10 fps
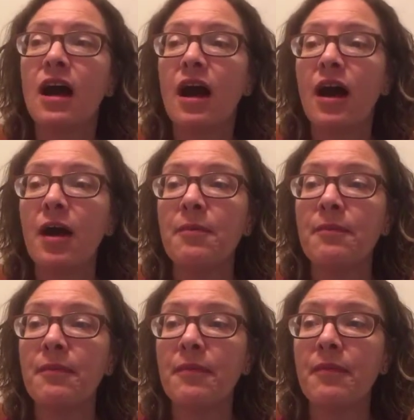
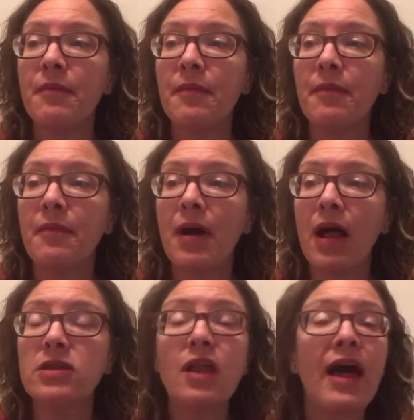
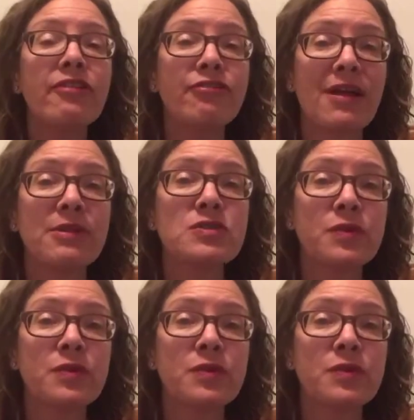a lot of families,